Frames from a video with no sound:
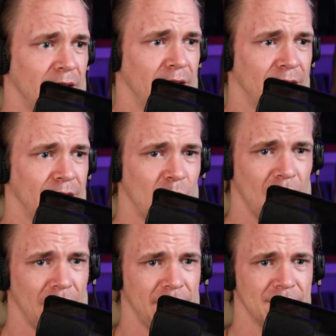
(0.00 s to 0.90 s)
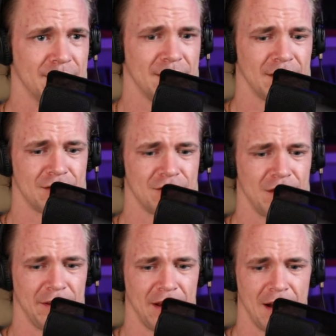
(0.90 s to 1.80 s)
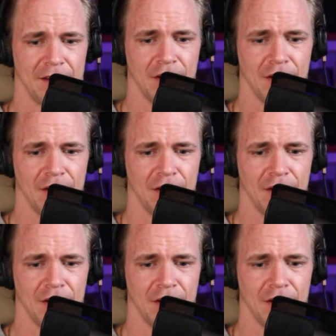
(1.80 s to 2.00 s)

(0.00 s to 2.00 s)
This quality is extremely high.